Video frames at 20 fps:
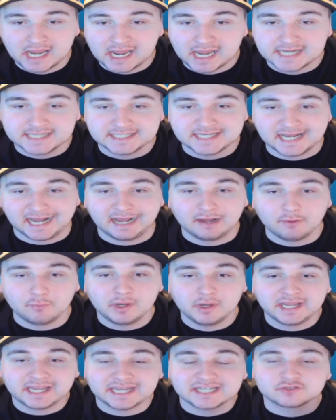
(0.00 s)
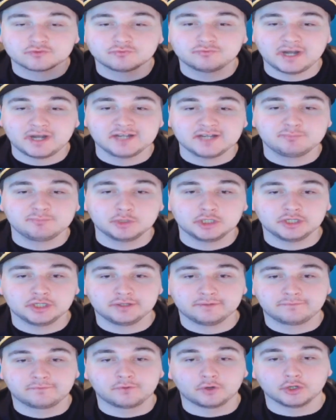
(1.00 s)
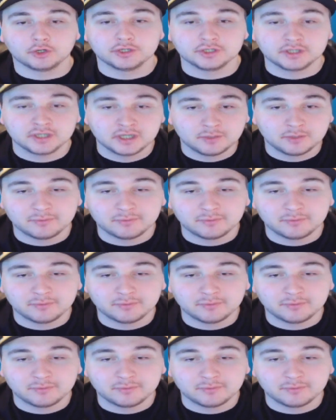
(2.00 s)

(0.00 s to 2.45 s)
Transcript: And now, it's Red Bull at the front,